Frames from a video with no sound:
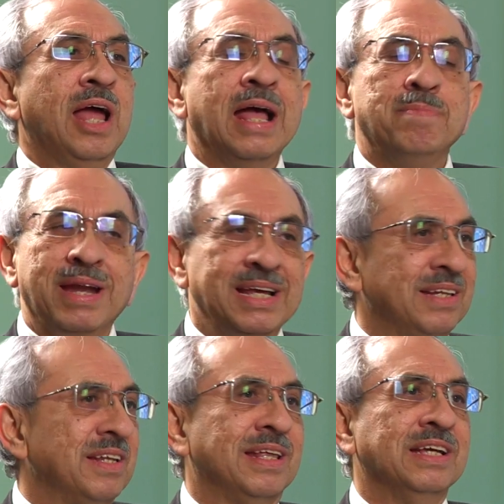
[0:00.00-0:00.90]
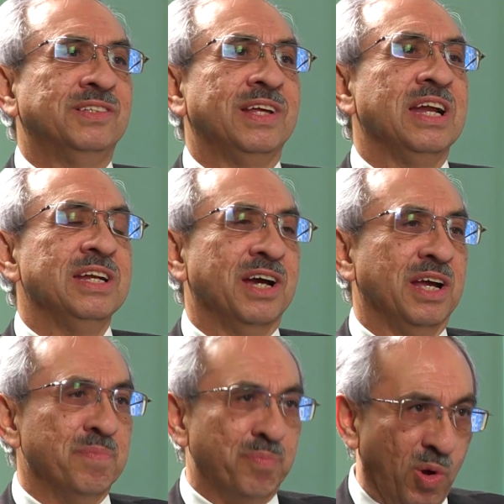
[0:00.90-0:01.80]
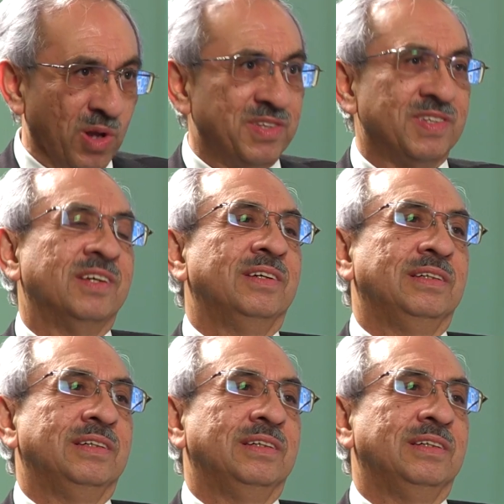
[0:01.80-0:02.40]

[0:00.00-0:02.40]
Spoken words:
and many other things that India imports.